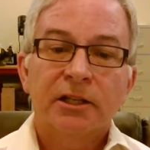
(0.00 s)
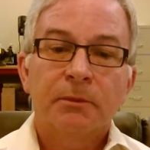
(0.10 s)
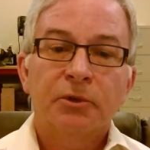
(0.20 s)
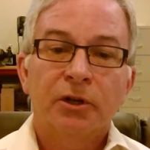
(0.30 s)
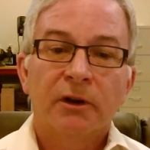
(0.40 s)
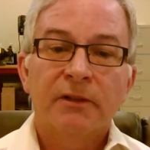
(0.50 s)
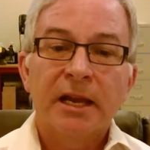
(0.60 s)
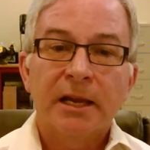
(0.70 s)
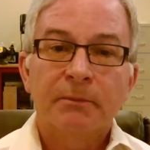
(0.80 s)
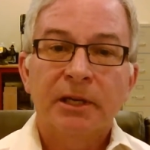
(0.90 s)
the temperature of the
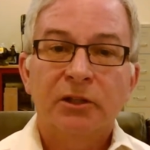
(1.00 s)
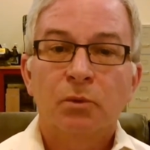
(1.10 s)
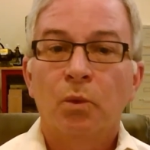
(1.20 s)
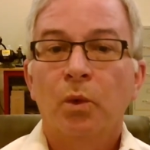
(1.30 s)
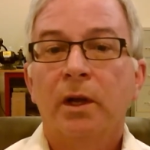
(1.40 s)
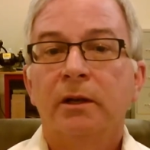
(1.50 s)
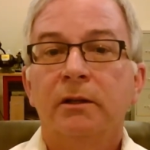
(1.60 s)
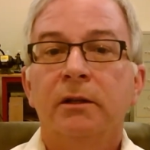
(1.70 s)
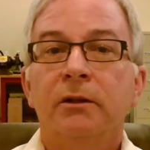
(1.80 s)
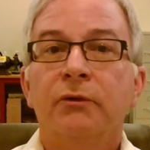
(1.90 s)
handpiece
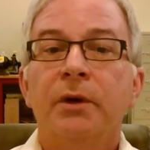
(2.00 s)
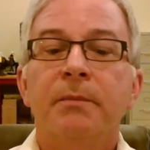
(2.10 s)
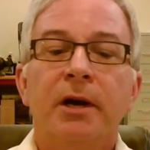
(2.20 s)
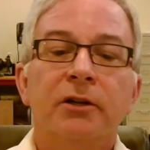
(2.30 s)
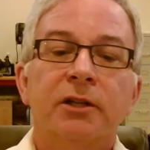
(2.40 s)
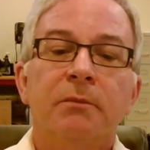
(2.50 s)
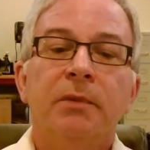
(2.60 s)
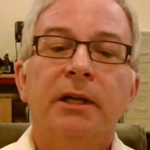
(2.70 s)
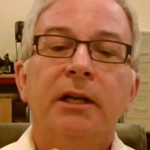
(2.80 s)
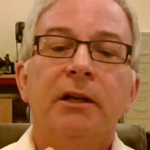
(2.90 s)
when the repair is
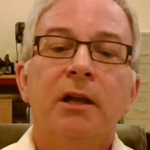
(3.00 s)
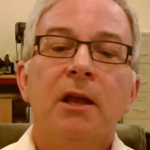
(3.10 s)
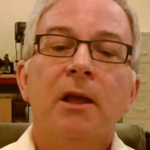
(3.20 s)
completed.